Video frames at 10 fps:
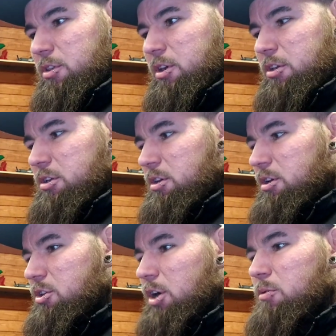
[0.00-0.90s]
it's
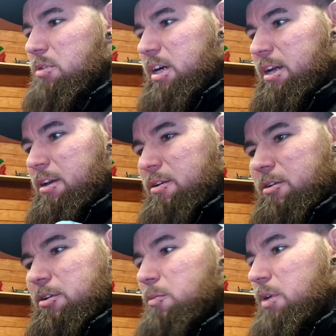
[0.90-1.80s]
a dull day
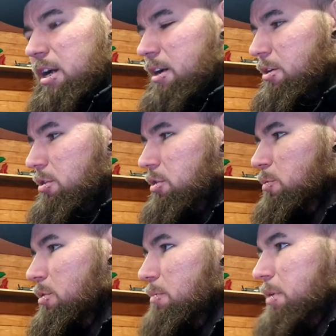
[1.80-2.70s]
and you're wet and you just
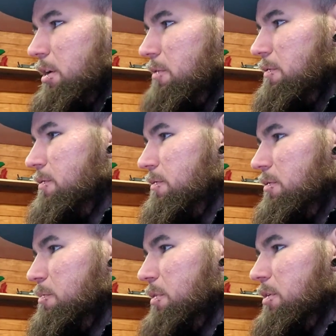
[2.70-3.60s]
want a
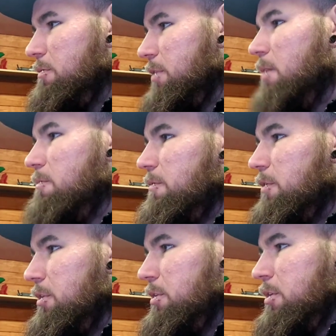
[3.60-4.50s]
bit of
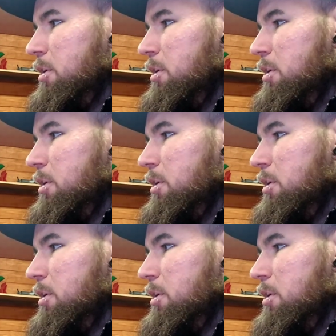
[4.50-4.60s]
comfort.